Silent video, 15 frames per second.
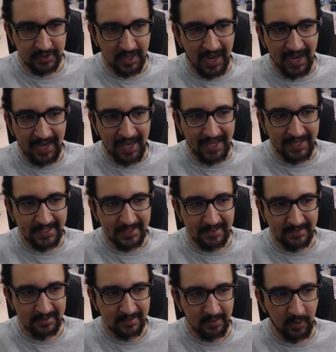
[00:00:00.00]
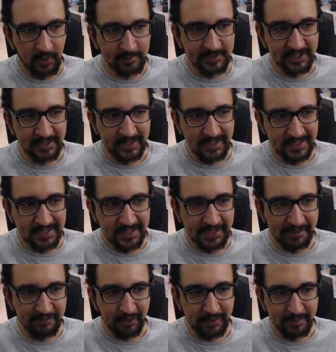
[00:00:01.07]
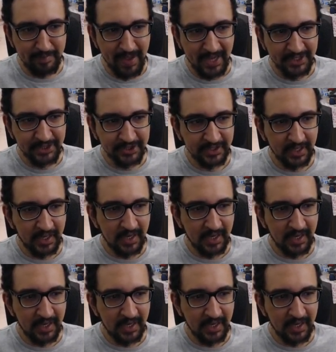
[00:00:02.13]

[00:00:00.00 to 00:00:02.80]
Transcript: highlighted object is a different mesh.